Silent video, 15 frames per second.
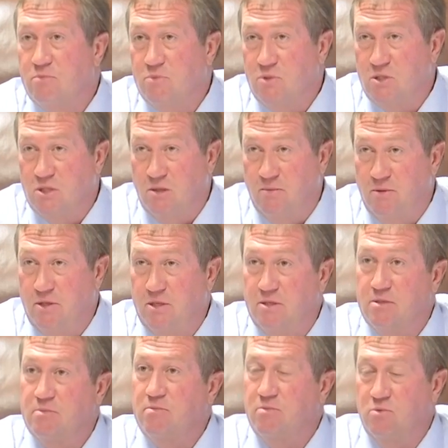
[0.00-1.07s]
some of
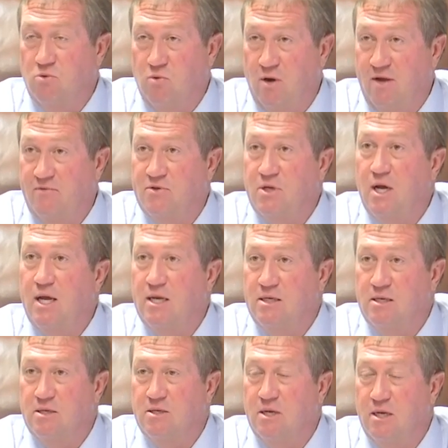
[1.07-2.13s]
these grave
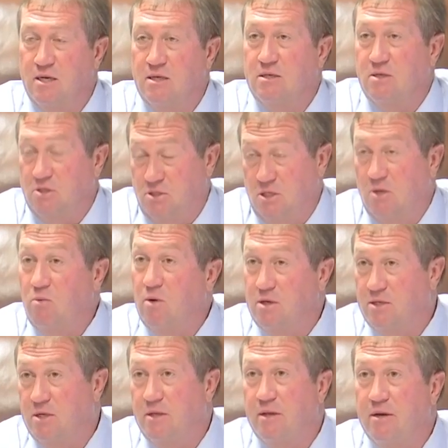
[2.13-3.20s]
sites and, and, to see
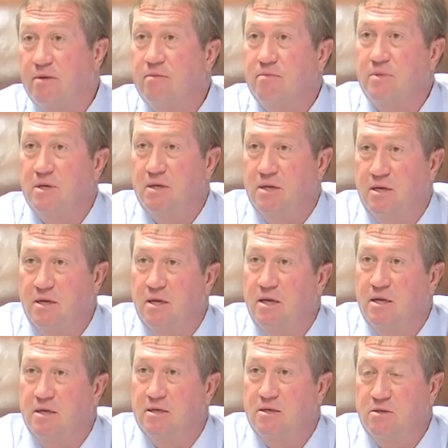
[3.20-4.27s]
what's in there
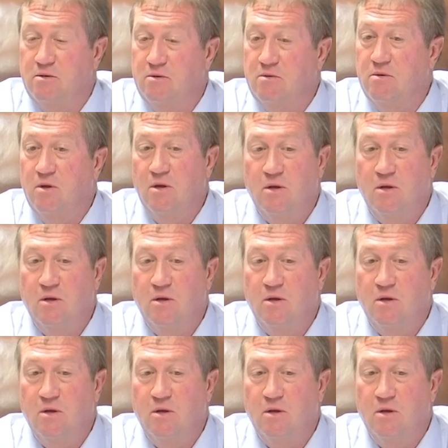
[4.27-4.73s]
and to